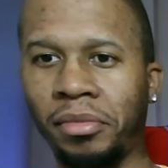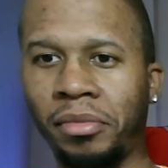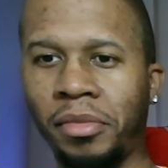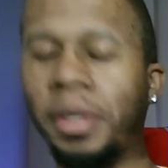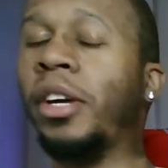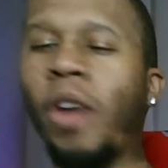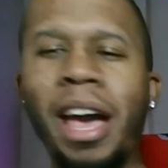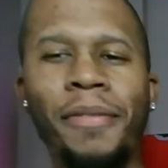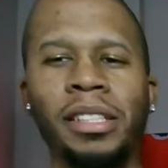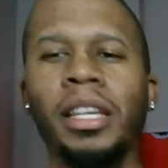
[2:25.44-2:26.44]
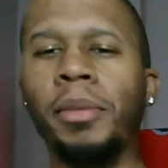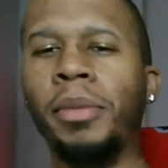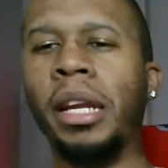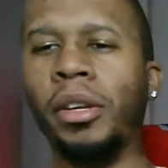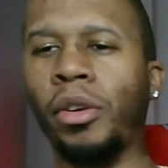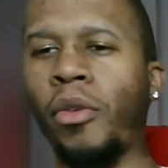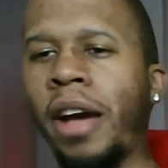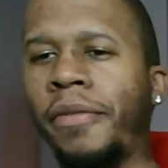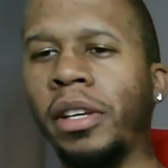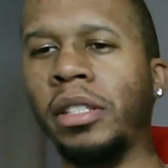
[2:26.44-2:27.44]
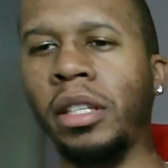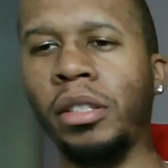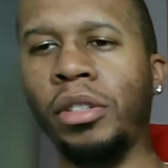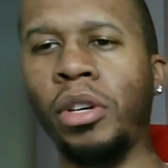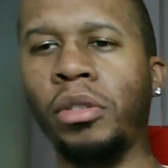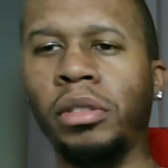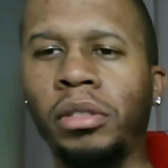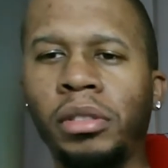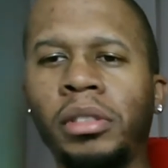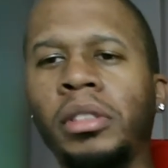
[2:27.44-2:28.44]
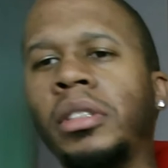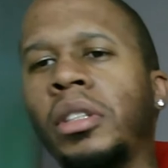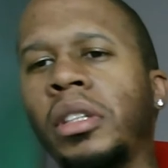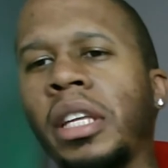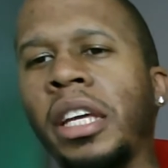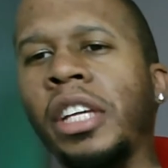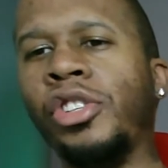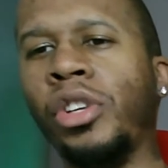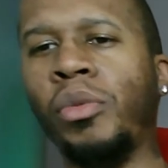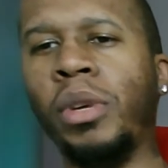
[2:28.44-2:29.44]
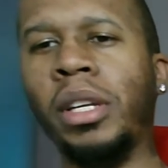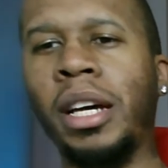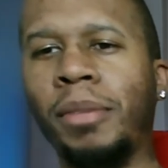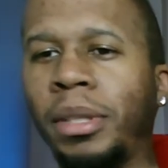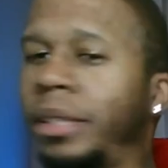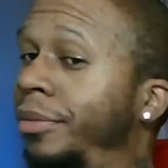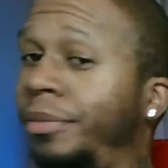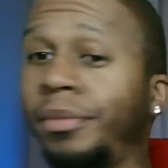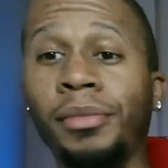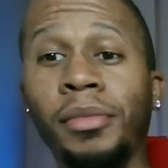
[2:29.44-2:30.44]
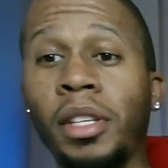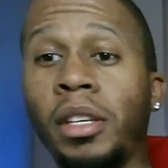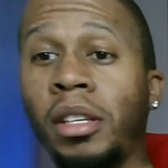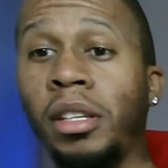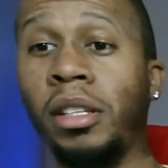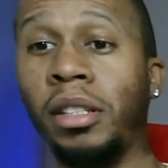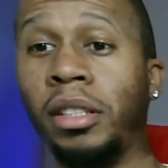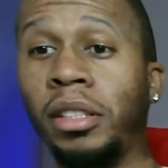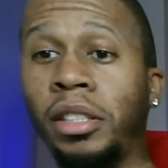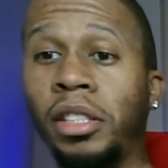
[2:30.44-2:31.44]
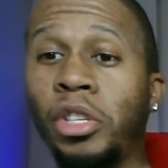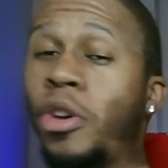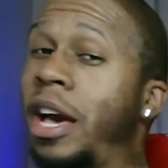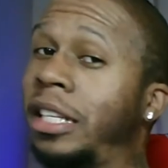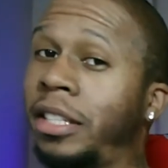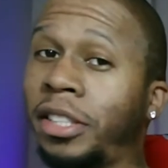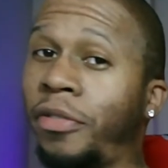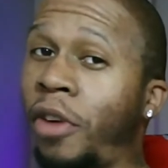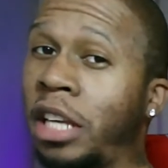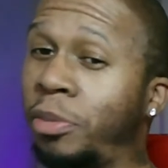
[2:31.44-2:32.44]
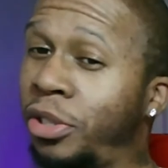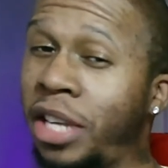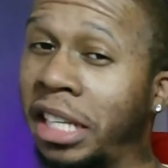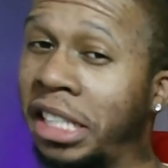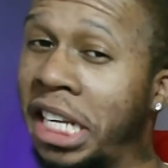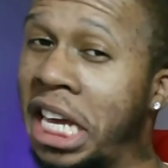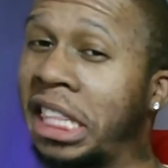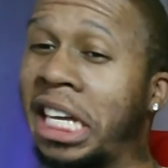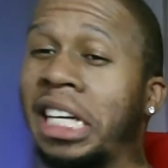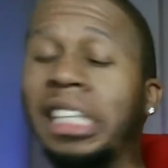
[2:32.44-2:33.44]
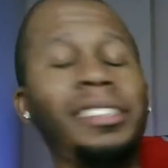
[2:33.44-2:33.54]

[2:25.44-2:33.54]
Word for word: mean, the graphics, they update the graphics, you know, engine and You to that thing?